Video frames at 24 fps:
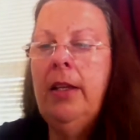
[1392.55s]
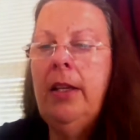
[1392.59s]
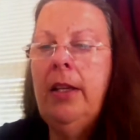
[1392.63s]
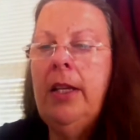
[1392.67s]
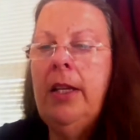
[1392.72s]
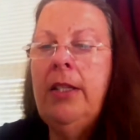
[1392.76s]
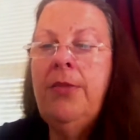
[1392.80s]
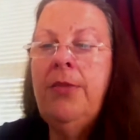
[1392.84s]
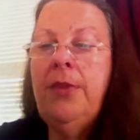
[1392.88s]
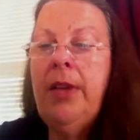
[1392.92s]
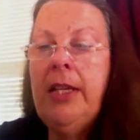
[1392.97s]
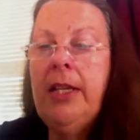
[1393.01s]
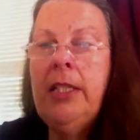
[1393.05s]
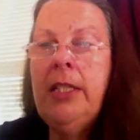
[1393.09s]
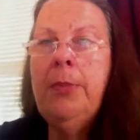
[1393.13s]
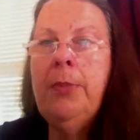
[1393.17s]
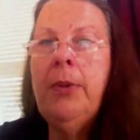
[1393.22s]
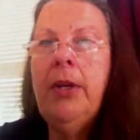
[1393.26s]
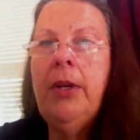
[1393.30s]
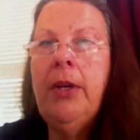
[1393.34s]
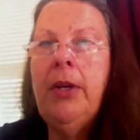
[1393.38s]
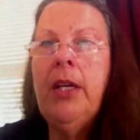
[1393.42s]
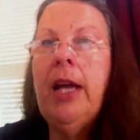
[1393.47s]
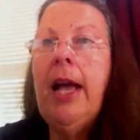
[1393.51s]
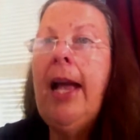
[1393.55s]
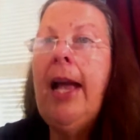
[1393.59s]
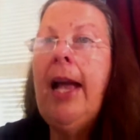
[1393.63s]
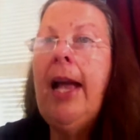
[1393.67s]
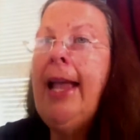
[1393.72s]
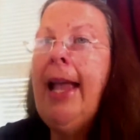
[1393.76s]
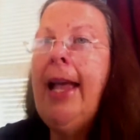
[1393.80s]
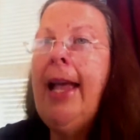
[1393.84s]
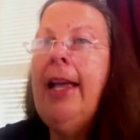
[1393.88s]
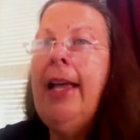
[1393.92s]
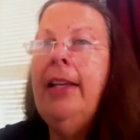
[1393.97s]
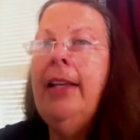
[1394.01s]
It's Facebook. I
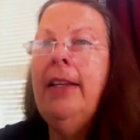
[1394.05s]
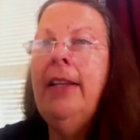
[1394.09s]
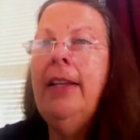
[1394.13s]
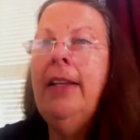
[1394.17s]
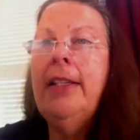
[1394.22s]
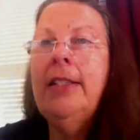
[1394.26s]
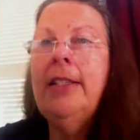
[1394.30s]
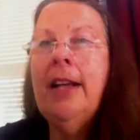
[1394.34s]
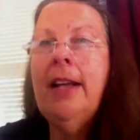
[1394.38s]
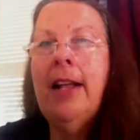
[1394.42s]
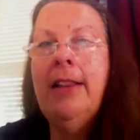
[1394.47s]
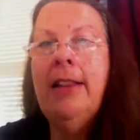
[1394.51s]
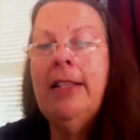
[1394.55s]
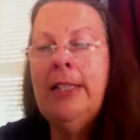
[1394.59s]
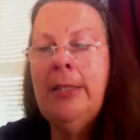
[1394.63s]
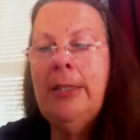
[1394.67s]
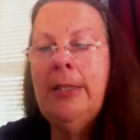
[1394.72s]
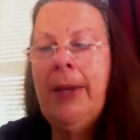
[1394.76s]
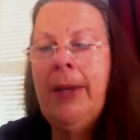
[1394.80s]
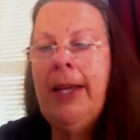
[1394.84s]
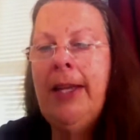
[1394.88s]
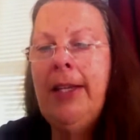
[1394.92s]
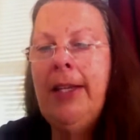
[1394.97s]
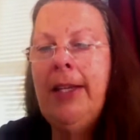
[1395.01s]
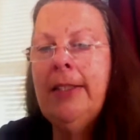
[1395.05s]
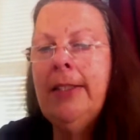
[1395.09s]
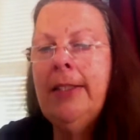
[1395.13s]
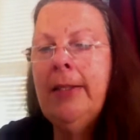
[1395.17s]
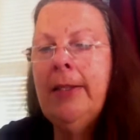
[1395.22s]
can. It's got the space.